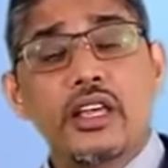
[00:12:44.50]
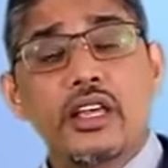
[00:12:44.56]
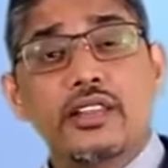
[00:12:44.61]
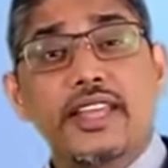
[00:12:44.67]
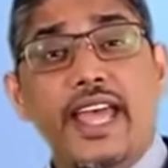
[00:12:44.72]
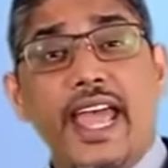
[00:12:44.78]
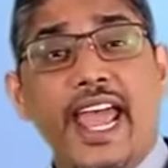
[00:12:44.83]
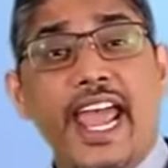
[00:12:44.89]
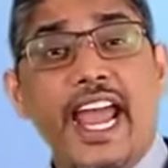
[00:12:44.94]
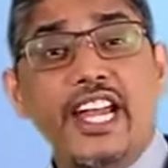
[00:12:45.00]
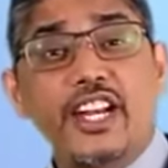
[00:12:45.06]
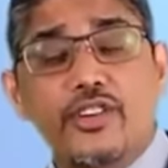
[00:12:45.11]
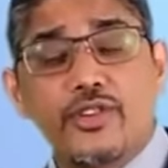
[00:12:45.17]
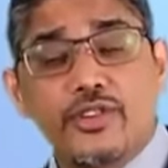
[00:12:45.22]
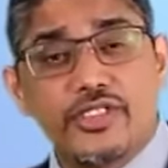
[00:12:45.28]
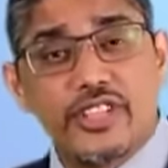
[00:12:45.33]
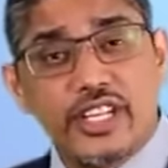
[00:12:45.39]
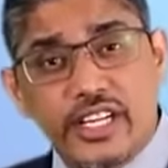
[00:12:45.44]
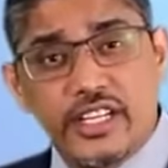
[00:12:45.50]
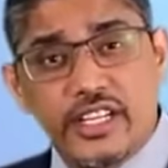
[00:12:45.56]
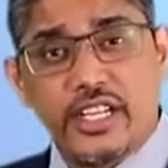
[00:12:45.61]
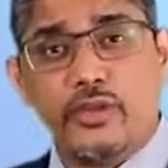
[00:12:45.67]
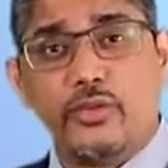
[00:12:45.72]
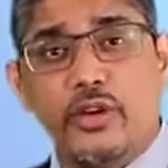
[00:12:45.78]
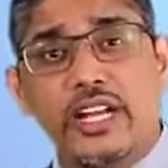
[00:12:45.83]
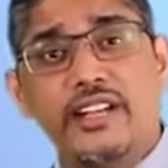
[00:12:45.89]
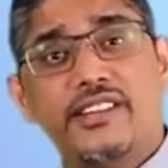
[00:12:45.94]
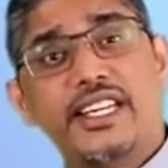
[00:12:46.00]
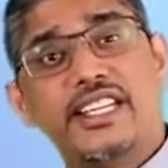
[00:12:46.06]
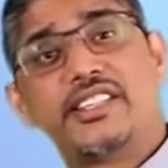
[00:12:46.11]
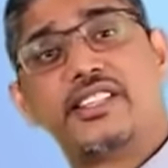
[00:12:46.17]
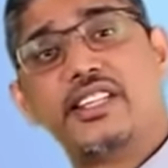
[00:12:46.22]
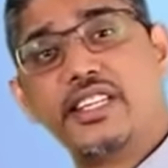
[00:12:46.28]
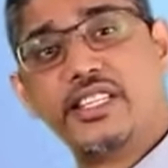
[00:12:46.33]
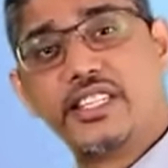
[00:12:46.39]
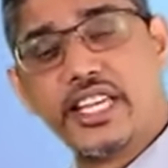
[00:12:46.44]
the heterogeneity while
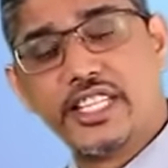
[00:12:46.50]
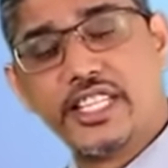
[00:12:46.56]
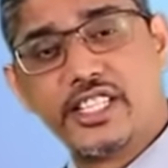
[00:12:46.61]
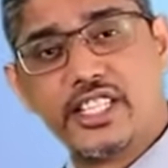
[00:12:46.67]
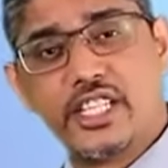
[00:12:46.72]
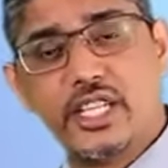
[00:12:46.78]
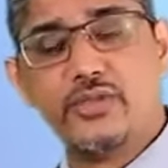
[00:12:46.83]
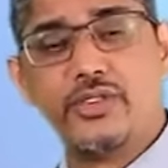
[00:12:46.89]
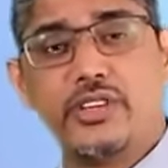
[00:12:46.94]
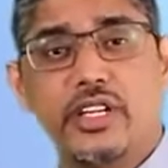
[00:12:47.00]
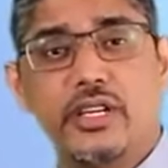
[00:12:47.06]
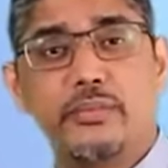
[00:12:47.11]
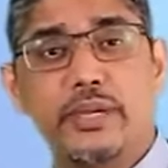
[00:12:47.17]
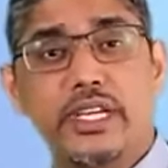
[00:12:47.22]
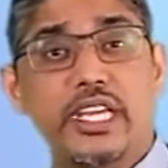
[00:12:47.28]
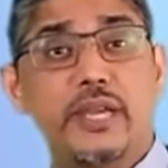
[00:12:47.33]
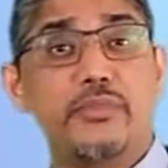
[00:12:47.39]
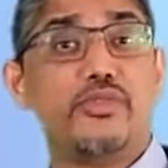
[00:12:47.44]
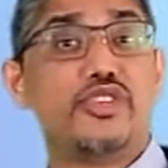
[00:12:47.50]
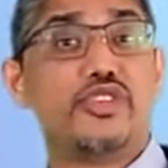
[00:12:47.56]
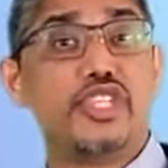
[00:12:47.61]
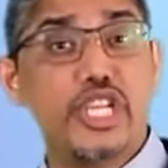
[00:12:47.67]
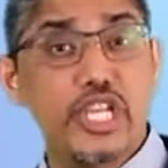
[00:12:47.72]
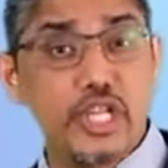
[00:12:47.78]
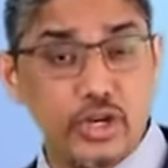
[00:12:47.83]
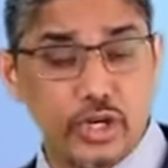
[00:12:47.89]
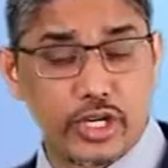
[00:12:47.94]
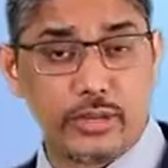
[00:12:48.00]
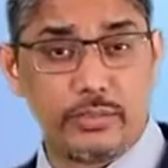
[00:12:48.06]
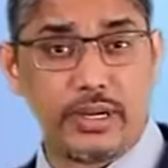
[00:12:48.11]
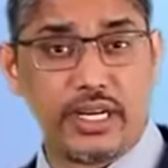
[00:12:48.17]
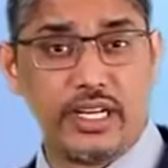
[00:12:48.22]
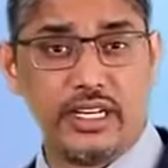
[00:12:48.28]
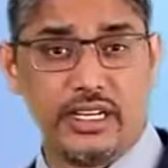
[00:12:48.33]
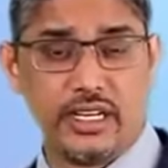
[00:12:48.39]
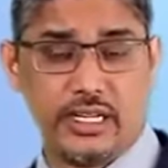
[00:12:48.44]
testing sensitivity became 0
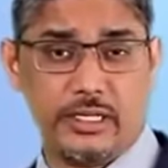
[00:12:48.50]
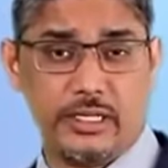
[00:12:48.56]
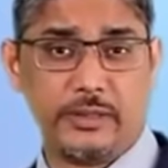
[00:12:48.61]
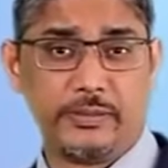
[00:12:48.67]
completely.